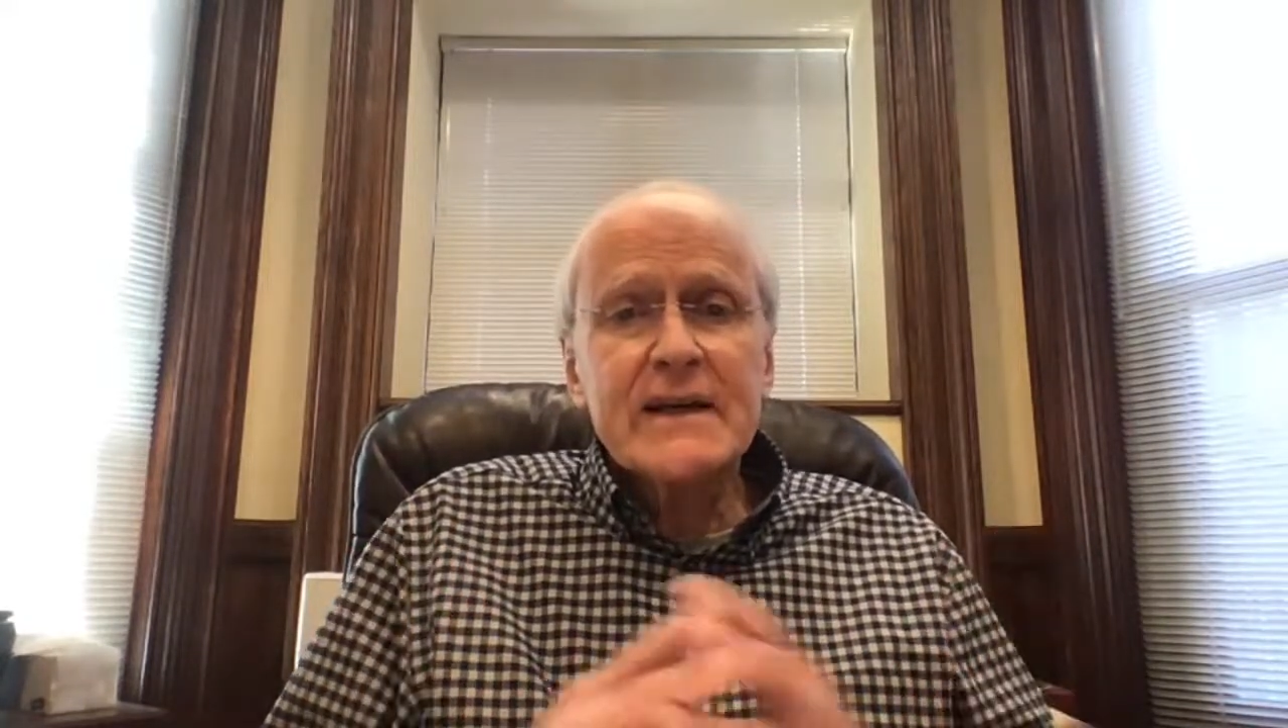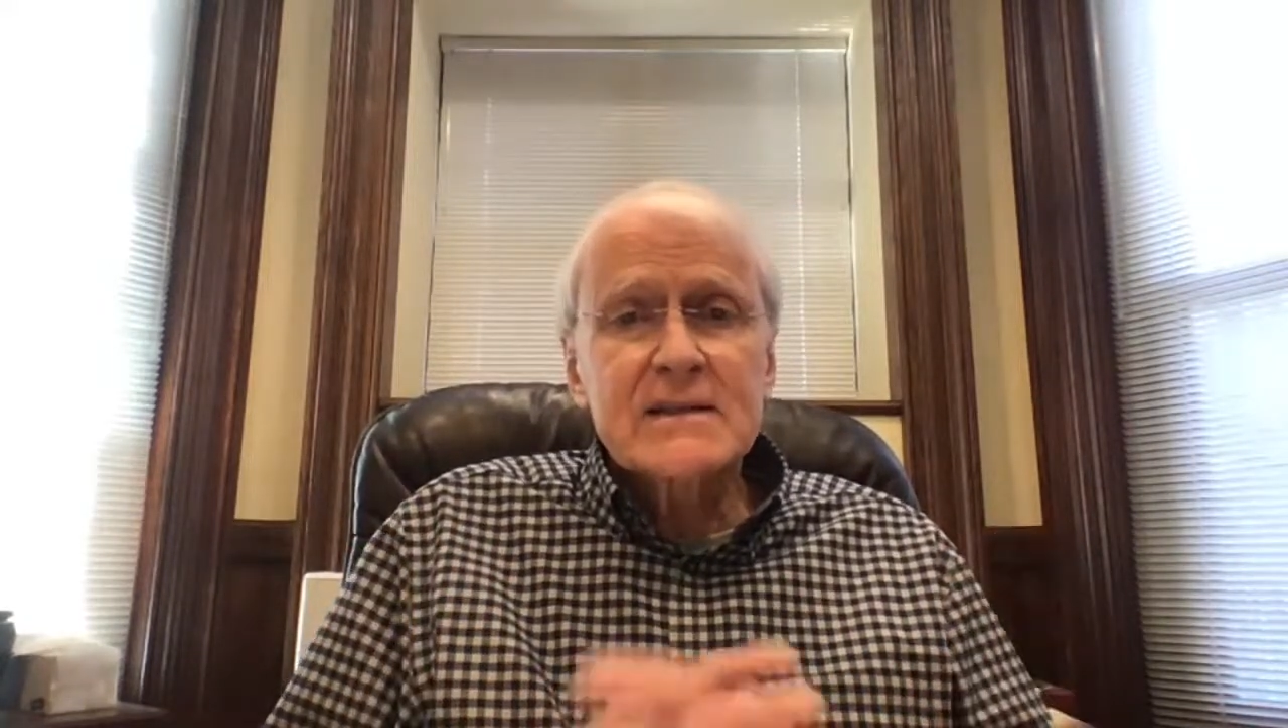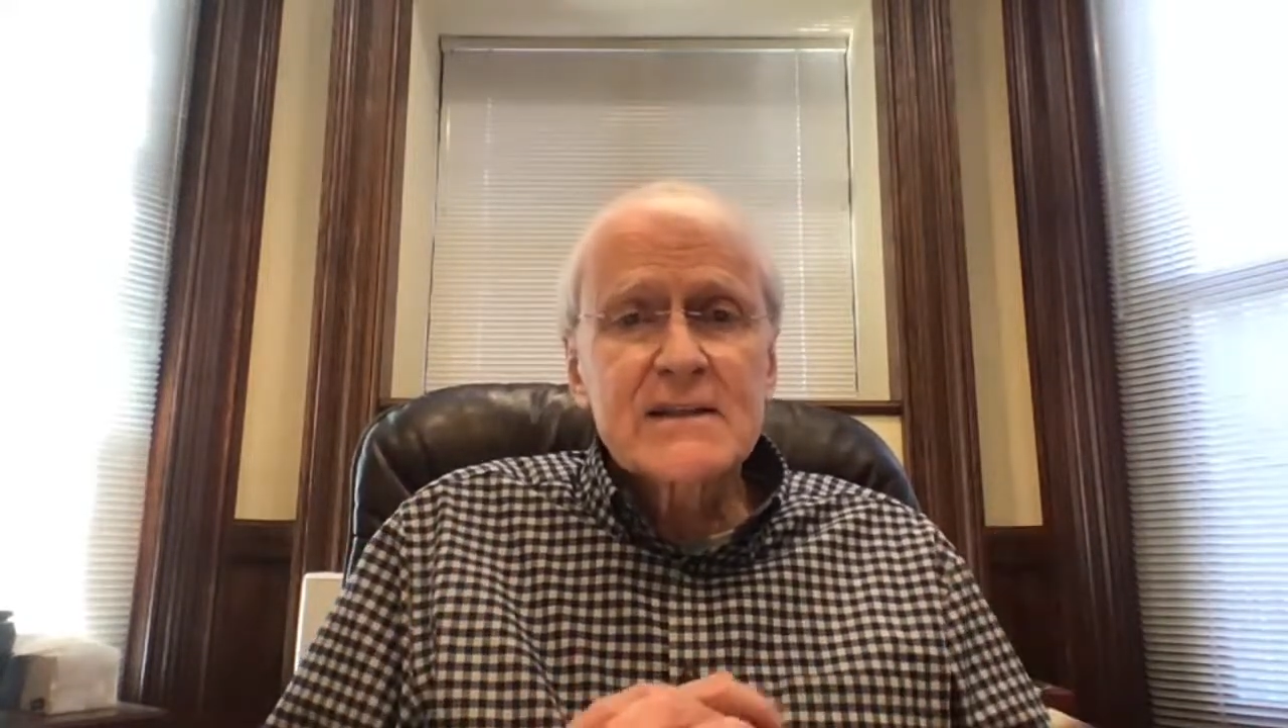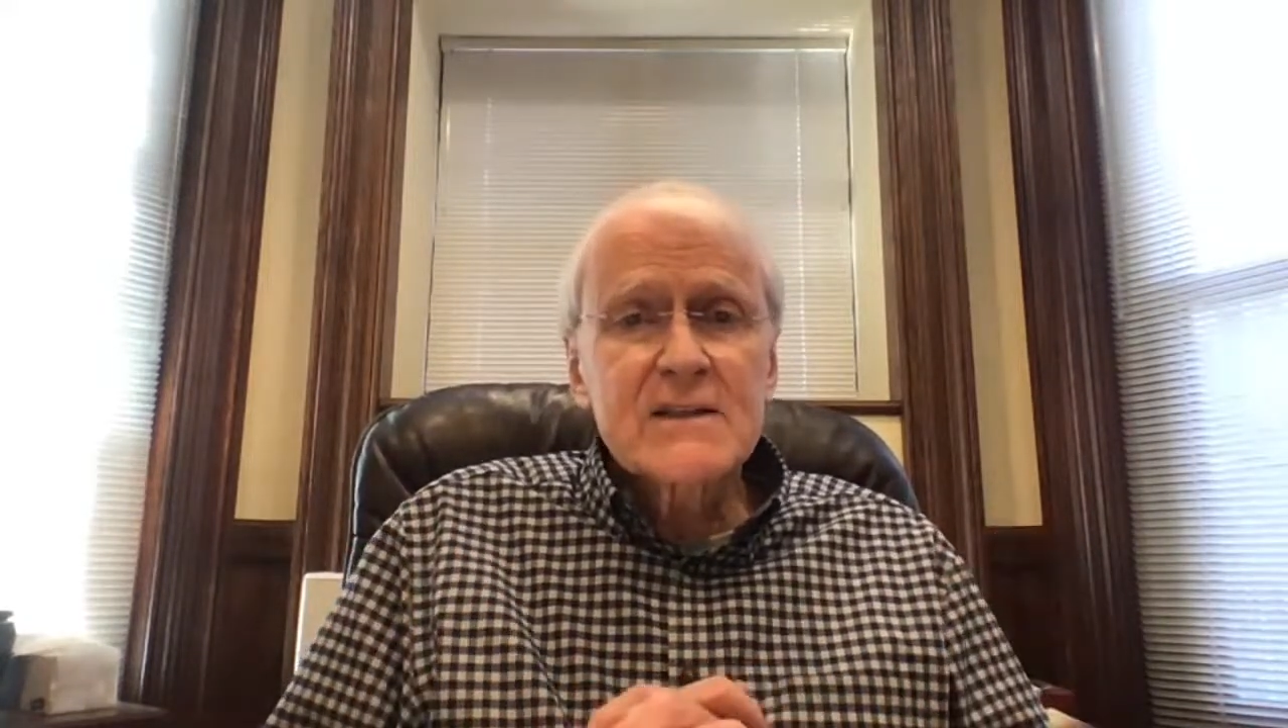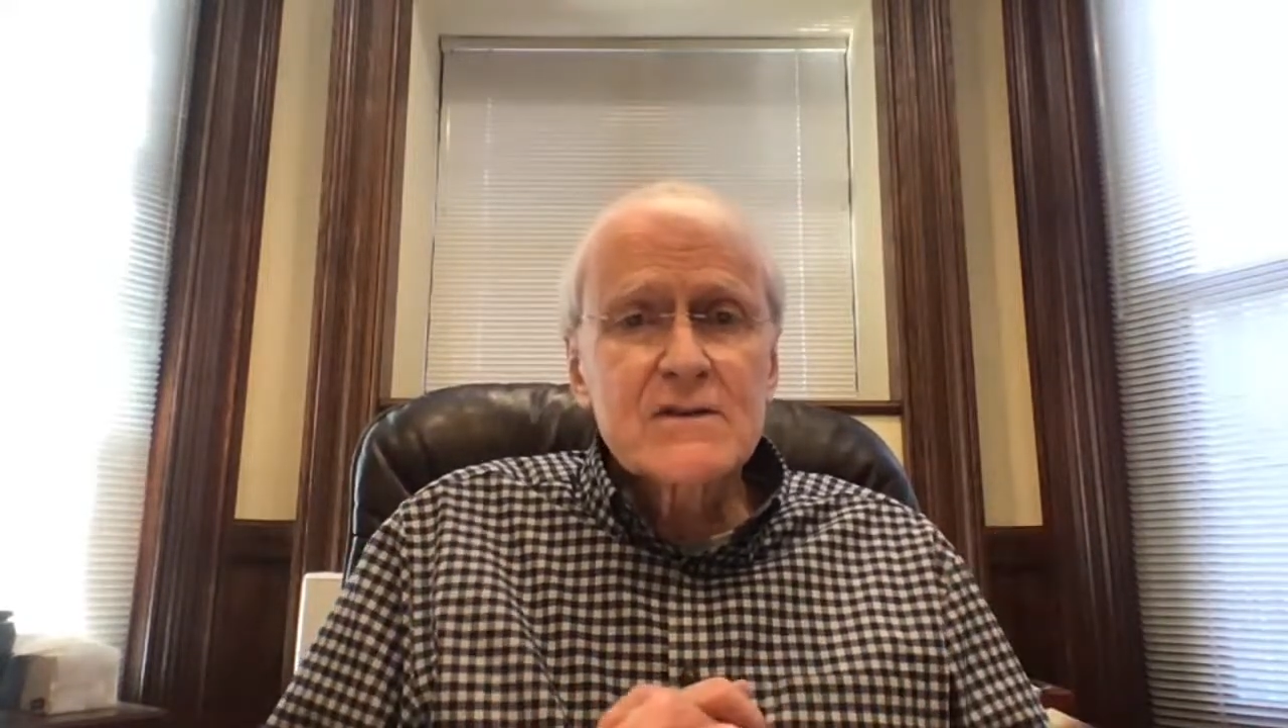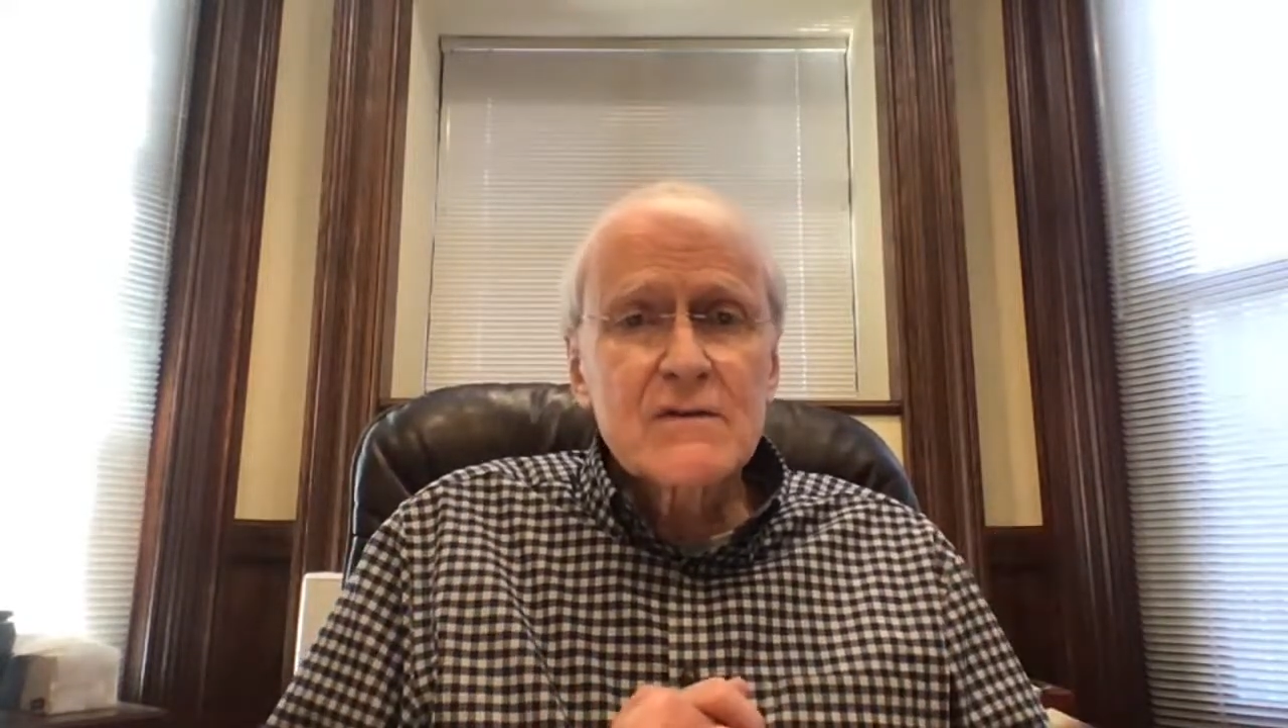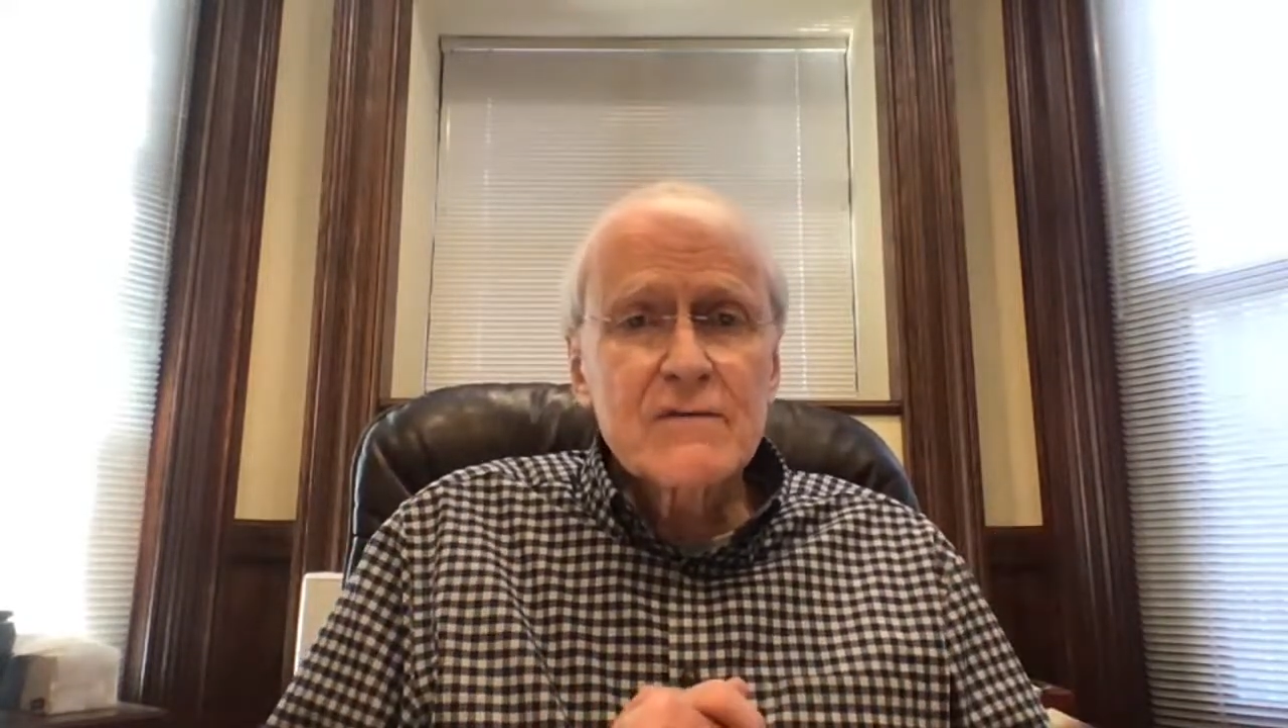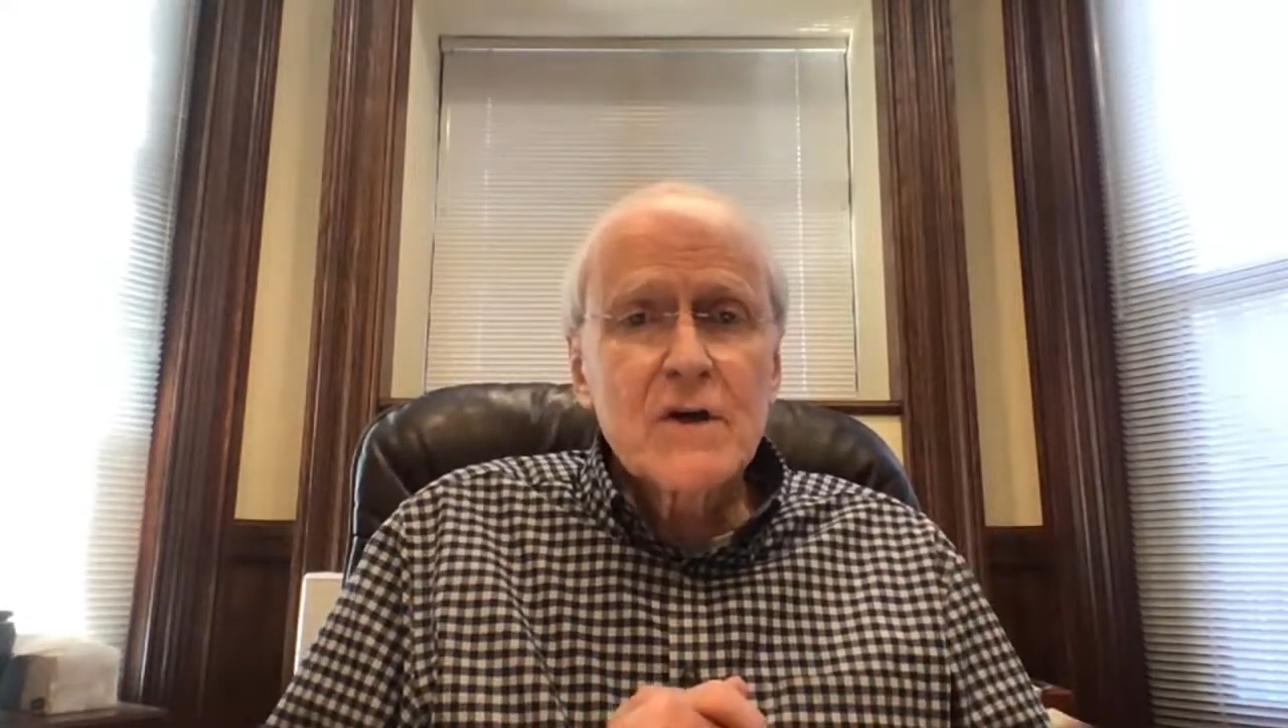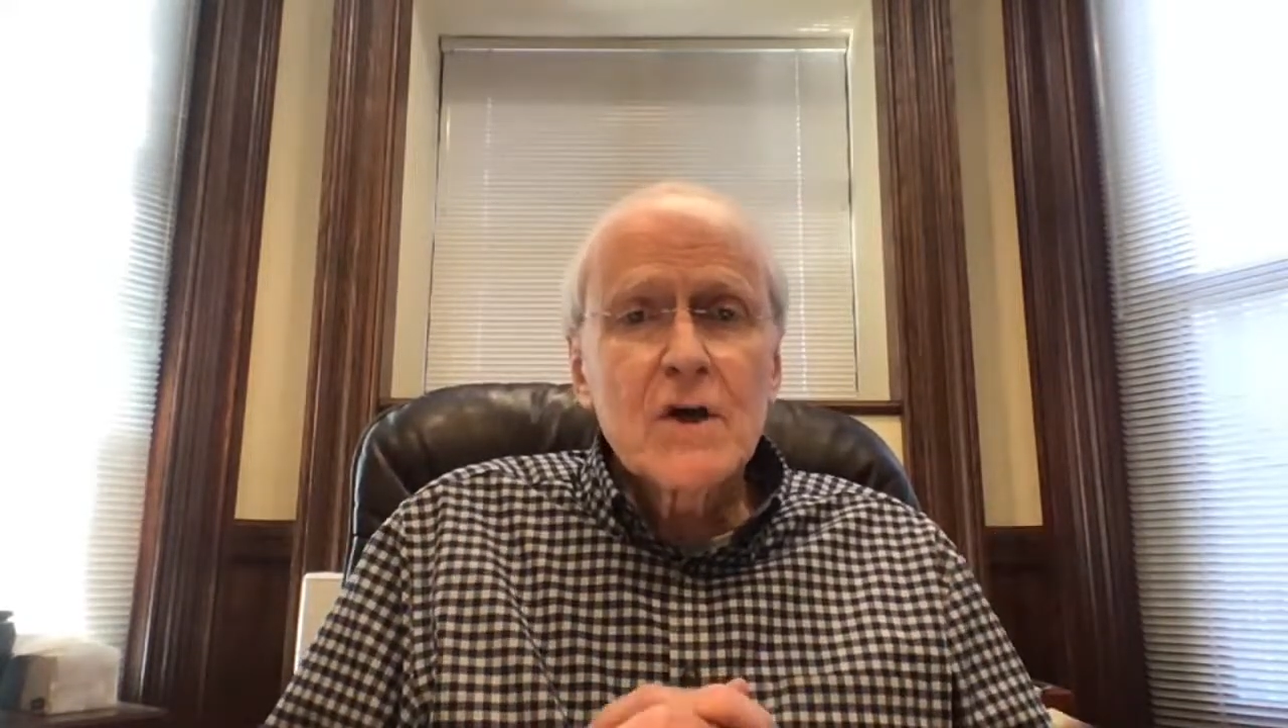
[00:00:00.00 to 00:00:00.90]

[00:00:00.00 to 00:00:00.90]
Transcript: a sense of